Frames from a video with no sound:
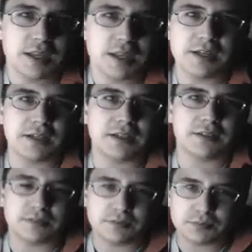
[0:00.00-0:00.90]

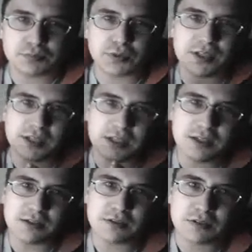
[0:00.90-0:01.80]
getting
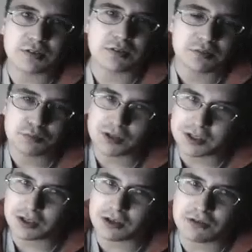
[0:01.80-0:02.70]
pretty
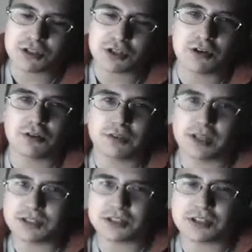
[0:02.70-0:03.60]
close to her, and
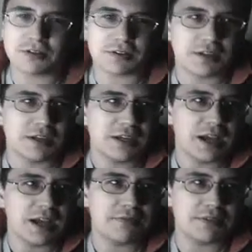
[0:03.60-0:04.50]
they start
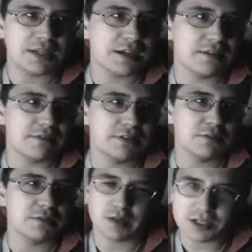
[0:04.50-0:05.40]
having kind of
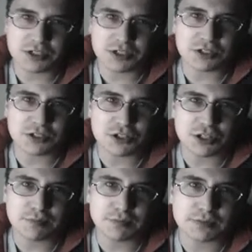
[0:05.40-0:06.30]
a
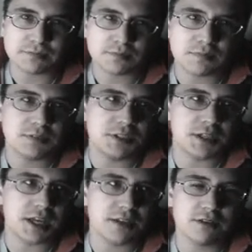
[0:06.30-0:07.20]
relationship
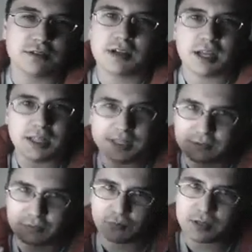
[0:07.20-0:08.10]
together. And
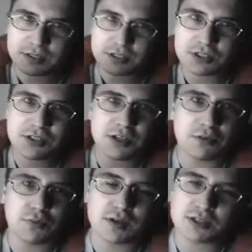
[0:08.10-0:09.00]
then once the
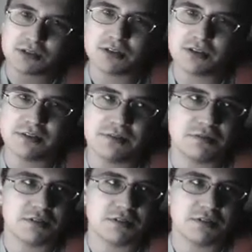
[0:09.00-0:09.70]
rest of the,